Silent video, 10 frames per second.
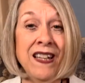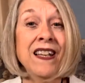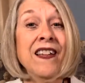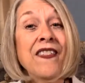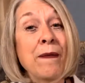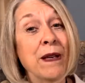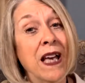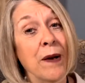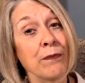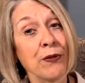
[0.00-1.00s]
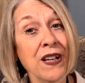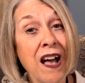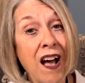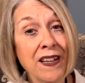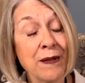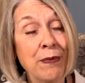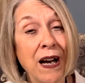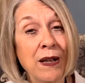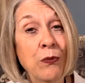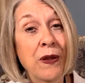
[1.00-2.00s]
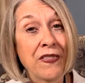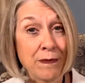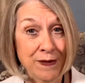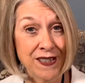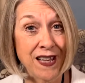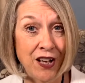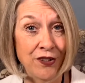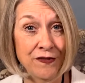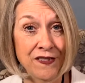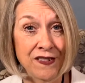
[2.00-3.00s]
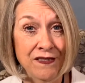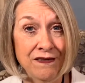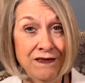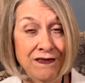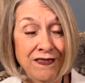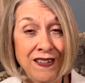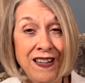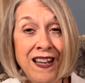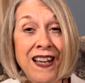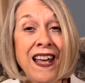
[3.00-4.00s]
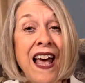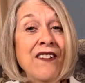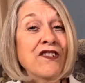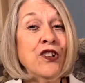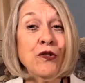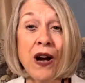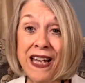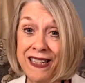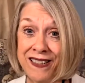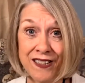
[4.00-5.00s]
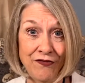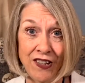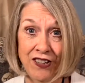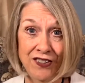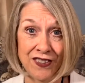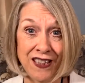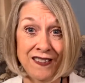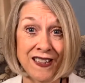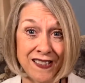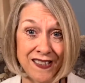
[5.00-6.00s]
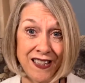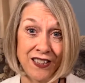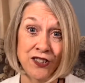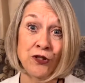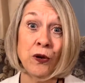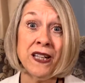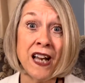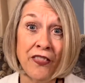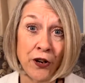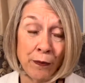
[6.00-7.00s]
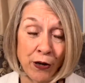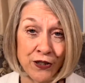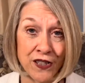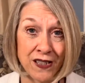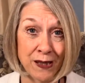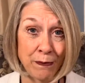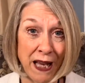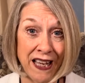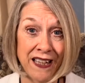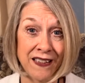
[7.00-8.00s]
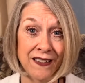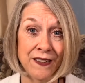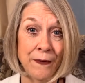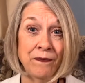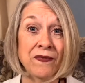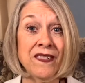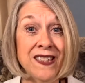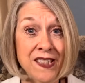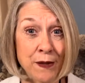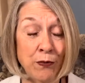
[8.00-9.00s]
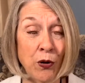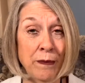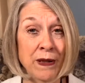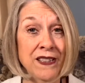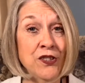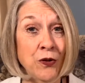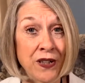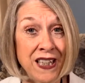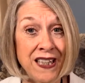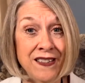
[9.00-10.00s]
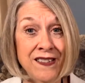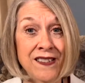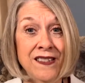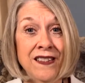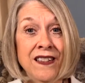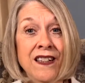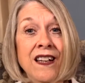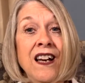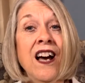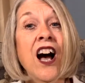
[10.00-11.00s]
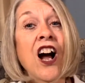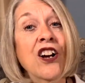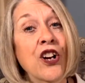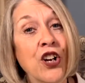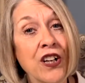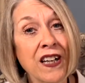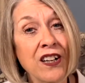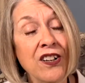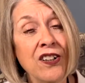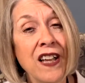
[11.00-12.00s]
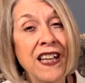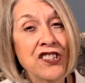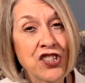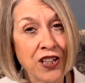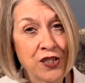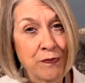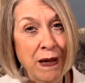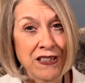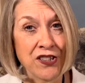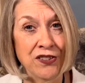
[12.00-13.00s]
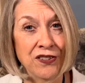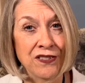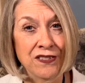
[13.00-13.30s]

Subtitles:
They become preoccupied with themselves, have great difficulty listening to another person's pain, disappointments, or needs, are critical and judgmental,